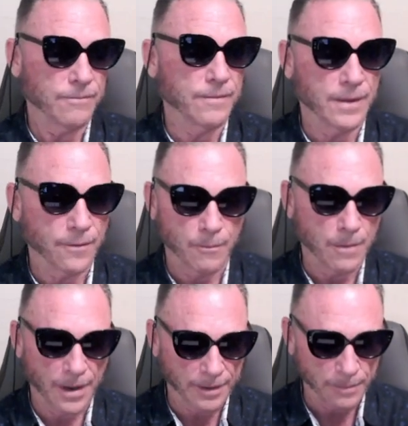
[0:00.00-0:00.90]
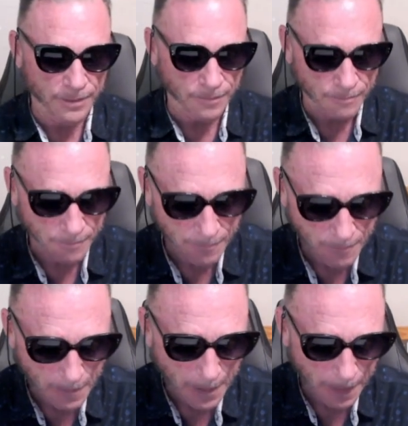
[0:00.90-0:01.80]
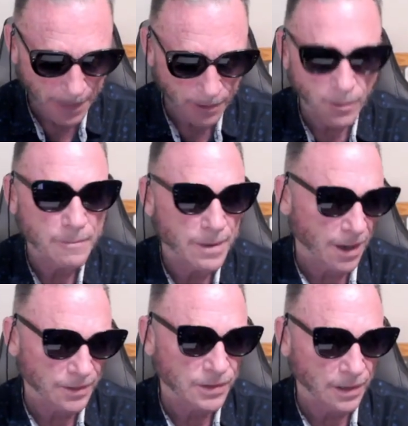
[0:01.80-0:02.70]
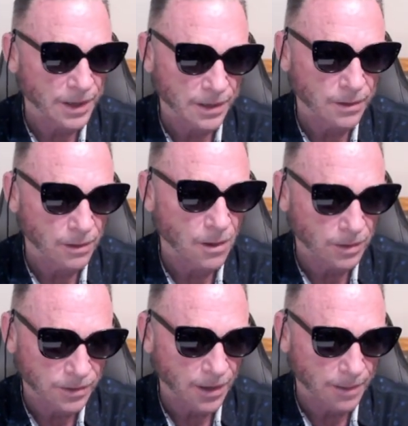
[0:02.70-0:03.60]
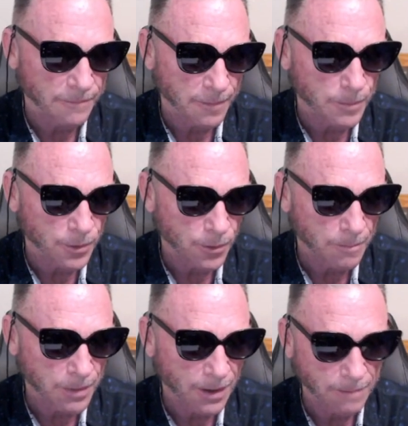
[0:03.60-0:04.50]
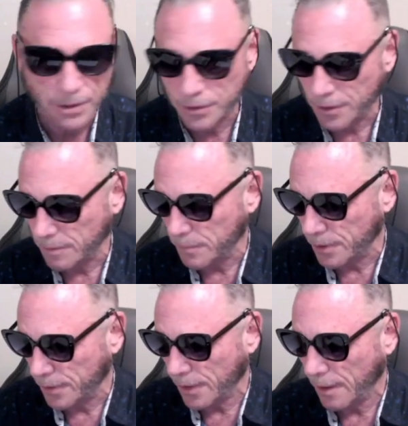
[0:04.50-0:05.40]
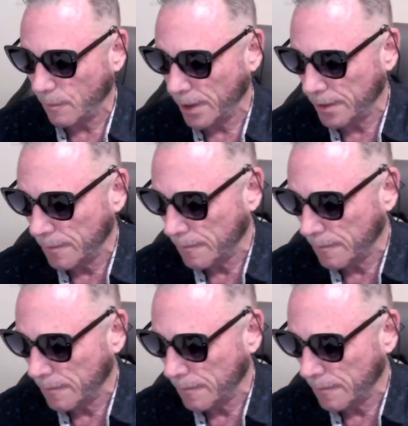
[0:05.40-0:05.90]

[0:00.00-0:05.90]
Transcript: Never mind, but we've been isolated a long time from Europe. I'm just going to put it that way.